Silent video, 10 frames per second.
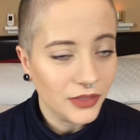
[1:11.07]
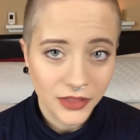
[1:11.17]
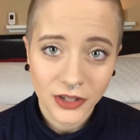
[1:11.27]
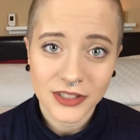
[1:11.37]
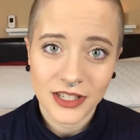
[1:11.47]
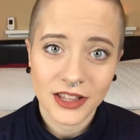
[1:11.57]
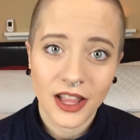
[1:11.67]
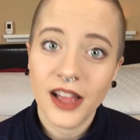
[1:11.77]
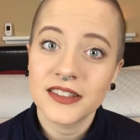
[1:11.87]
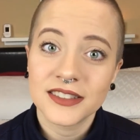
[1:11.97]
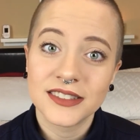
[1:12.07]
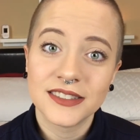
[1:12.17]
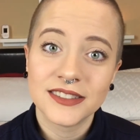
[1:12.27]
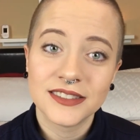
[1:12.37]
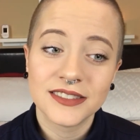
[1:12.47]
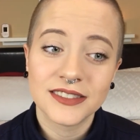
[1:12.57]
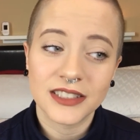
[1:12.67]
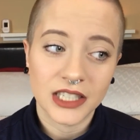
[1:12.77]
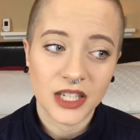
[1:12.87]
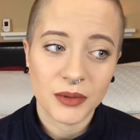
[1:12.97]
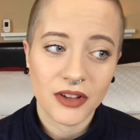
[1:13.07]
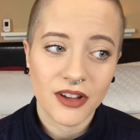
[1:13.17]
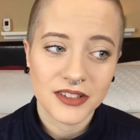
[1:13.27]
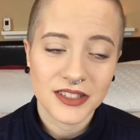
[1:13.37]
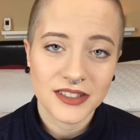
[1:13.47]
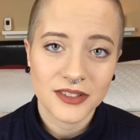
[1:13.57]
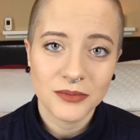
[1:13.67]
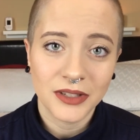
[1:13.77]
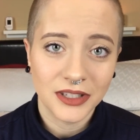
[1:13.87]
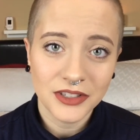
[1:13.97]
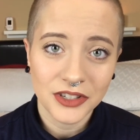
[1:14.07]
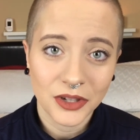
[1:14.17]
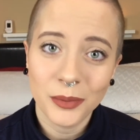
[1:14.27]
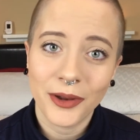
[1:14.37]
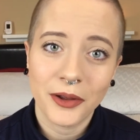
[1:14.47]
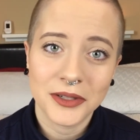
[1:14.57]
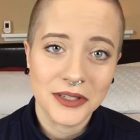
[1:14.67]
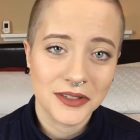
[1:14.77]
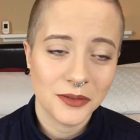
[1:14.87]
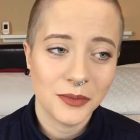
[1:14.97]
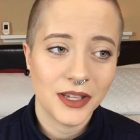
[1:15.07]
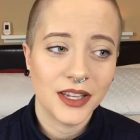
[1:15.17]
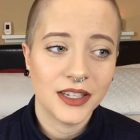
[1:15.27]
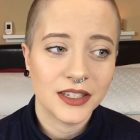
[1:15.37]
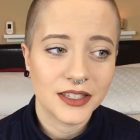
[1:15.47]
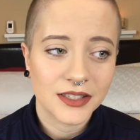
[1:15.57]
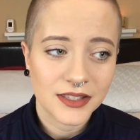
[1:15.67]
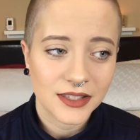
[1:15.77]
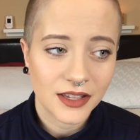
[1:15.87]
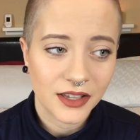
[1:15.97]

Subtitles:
There's a lot about autism and to know about autism, and it's